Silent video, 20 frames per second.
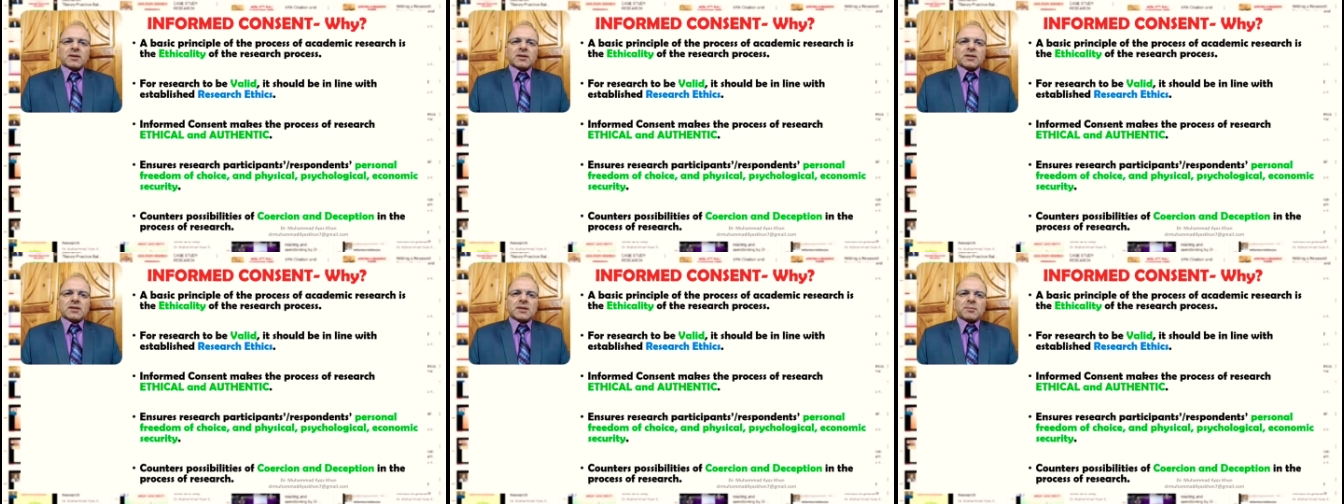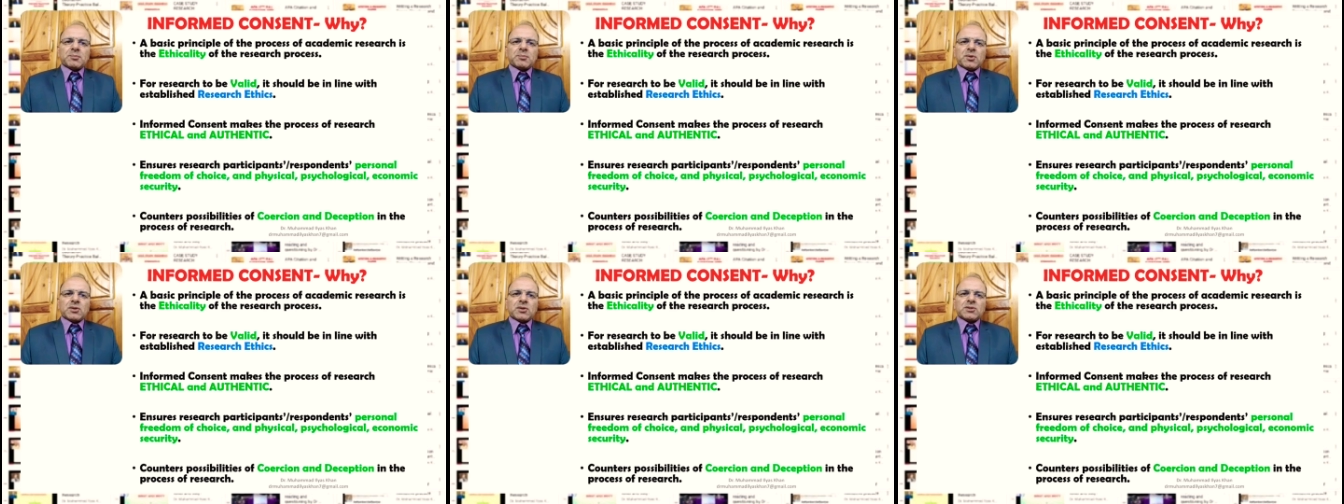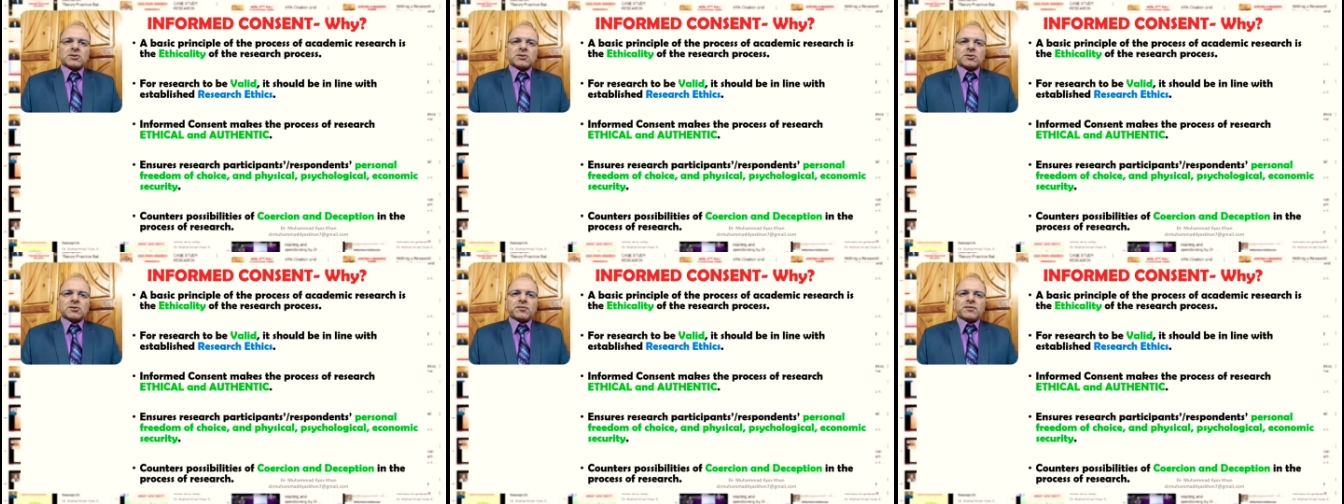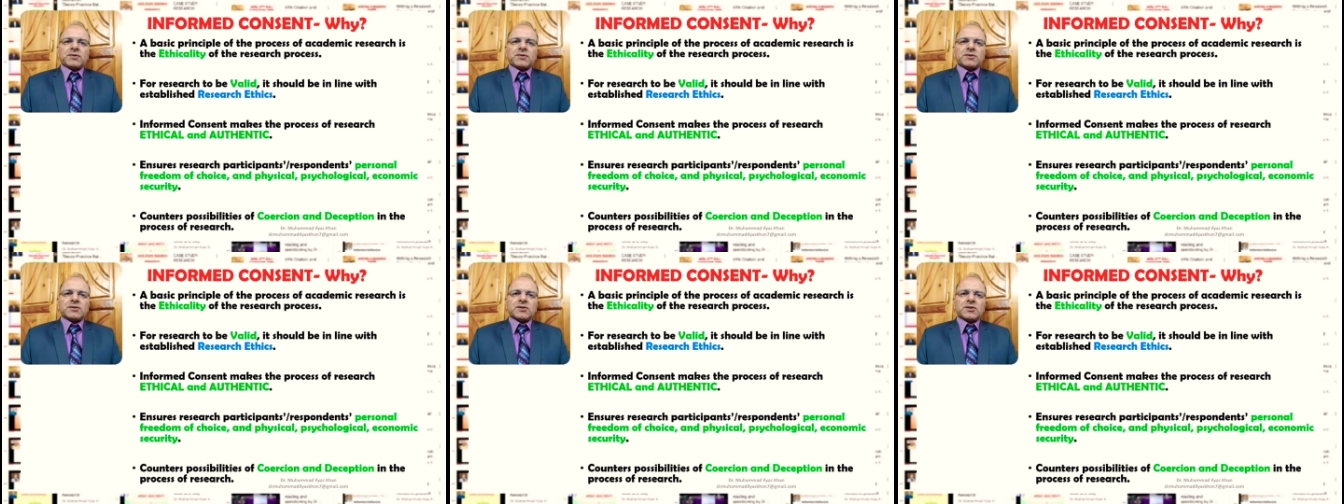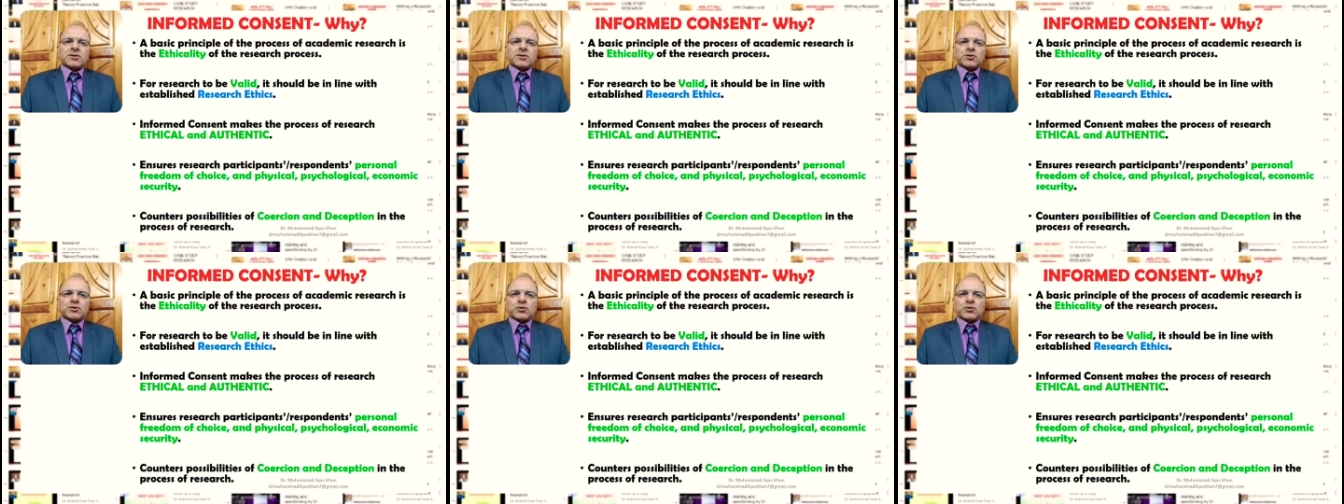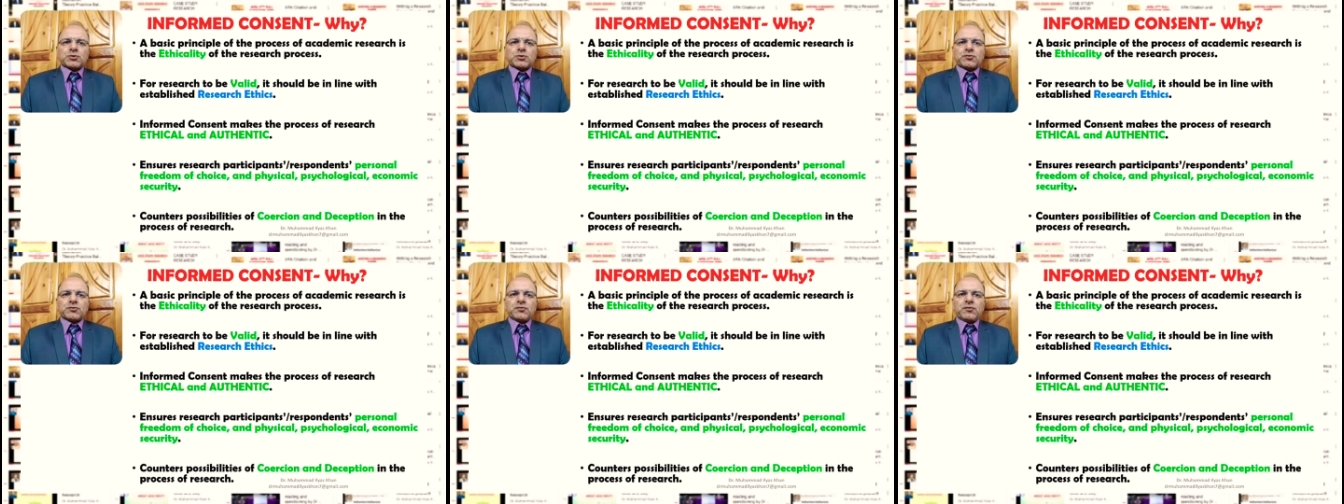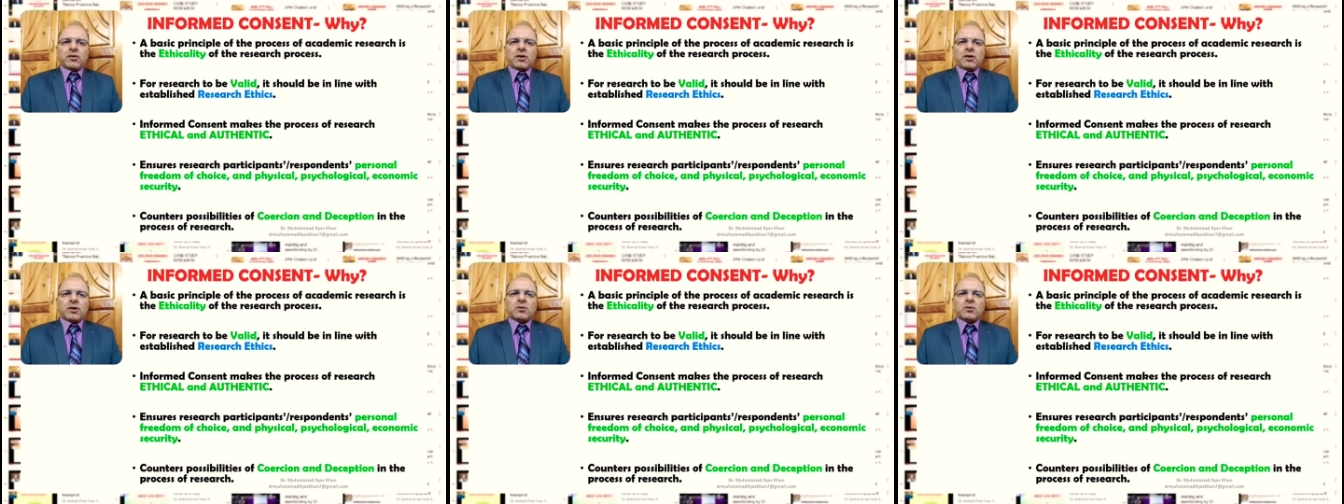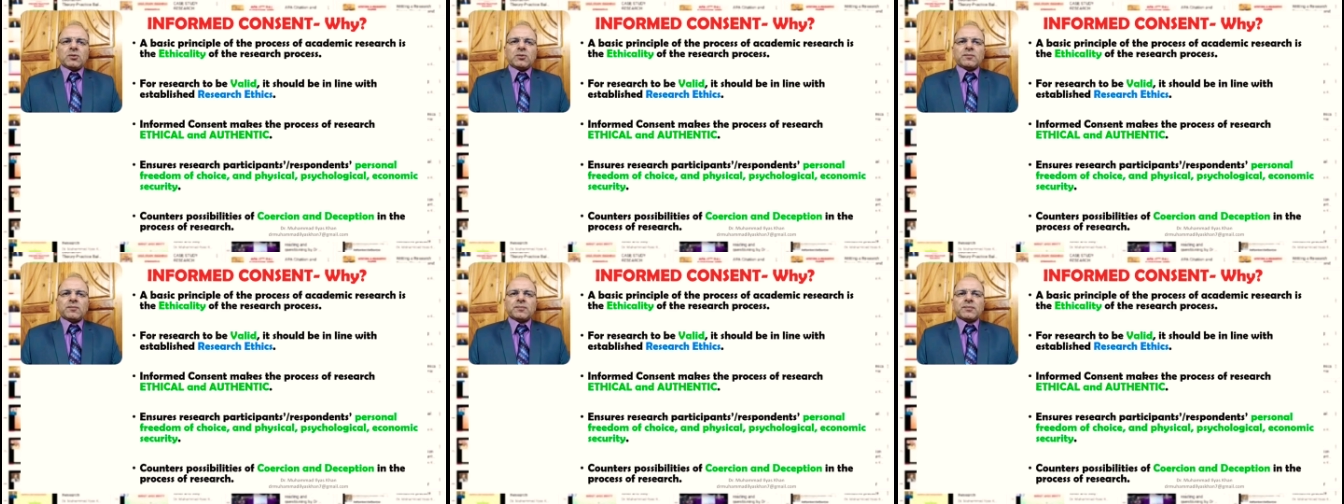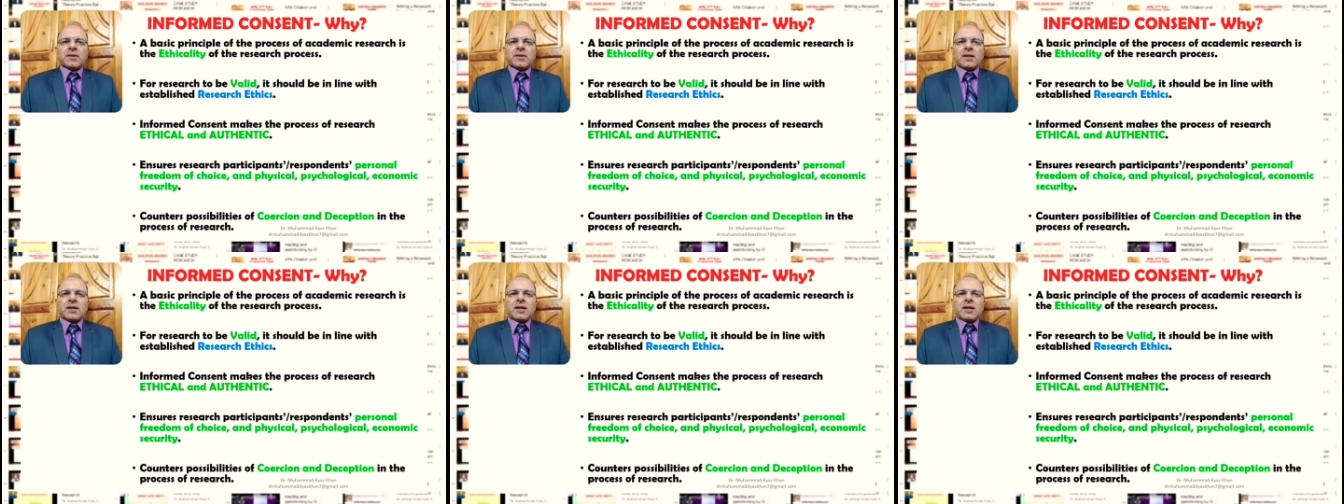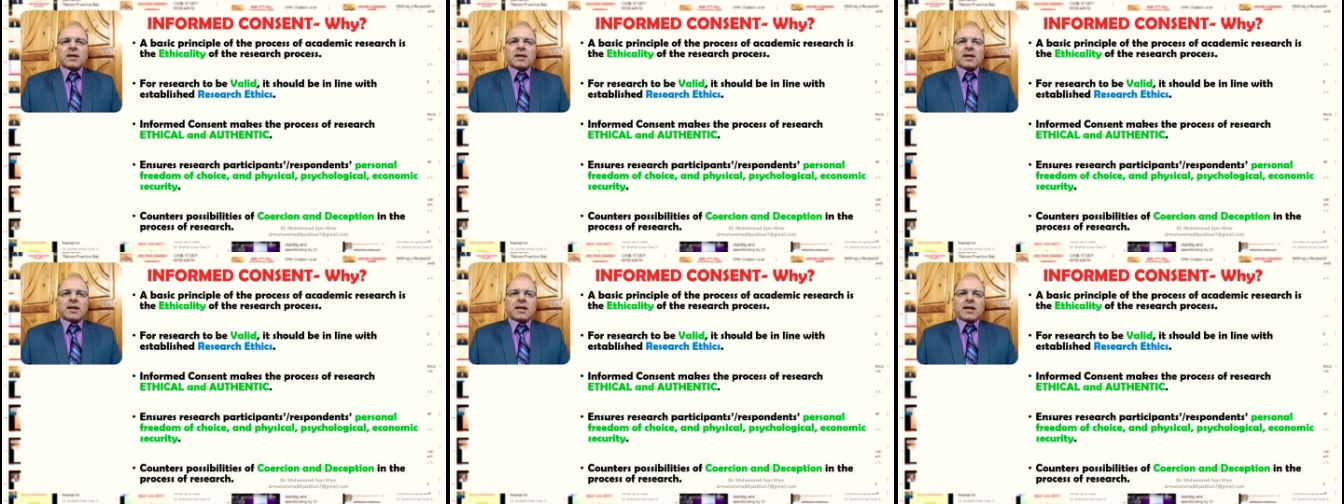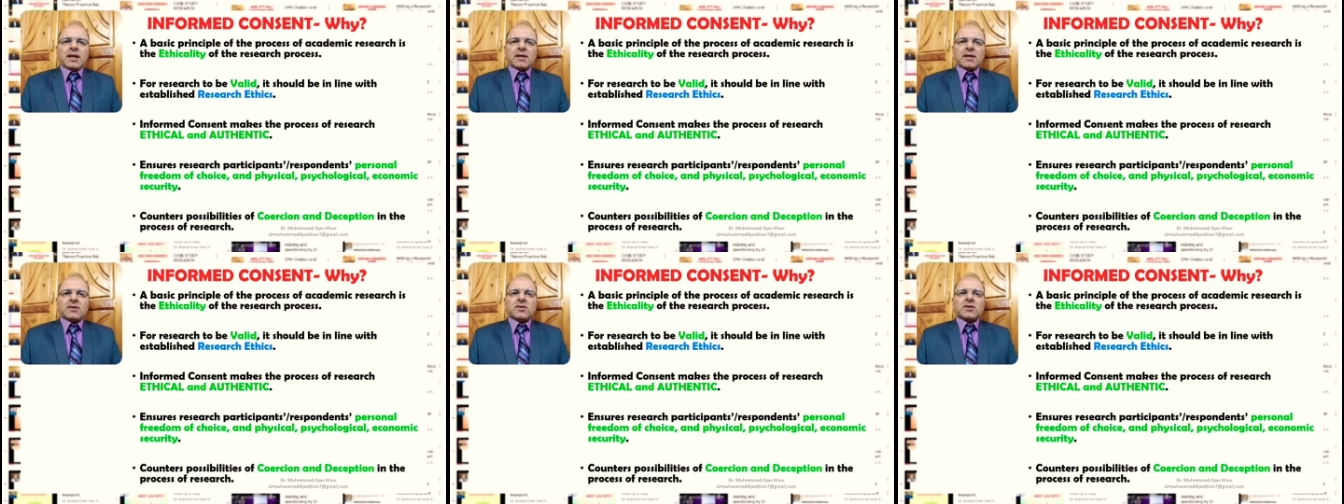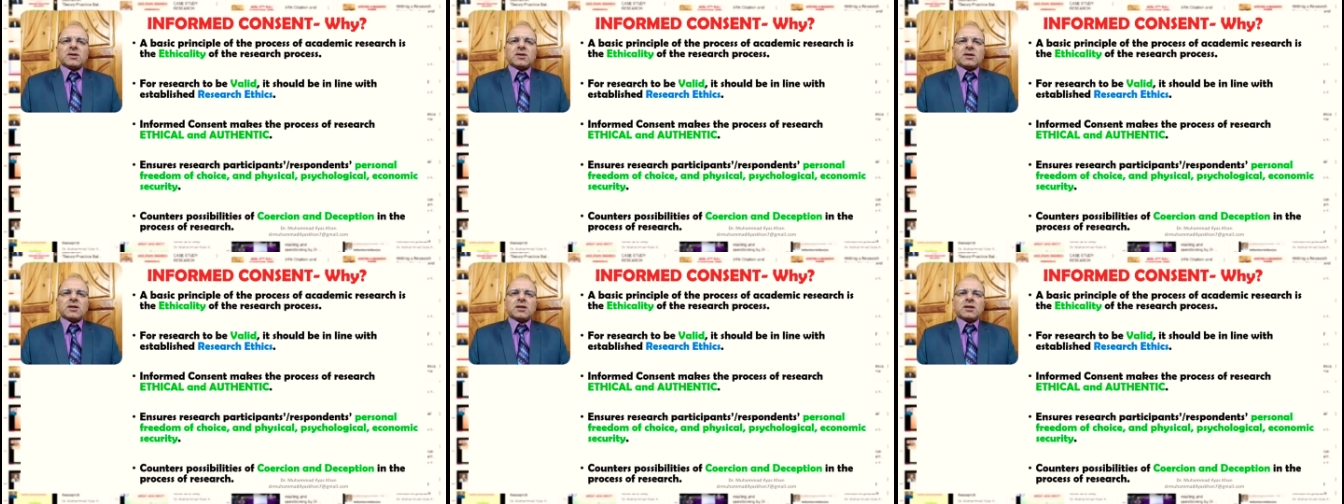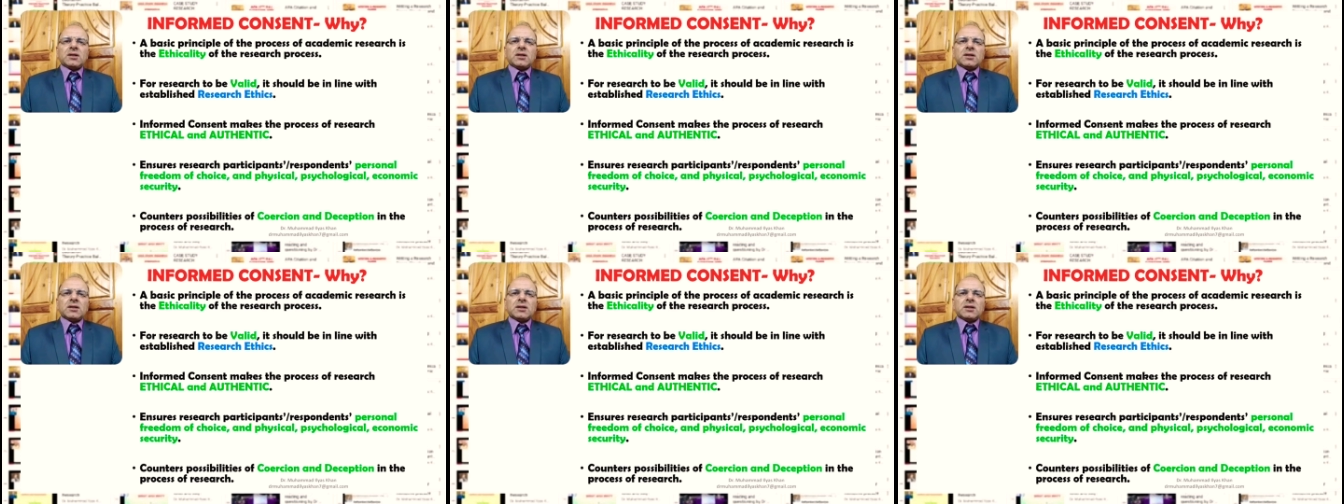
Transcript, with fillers: the process of research should follow ethical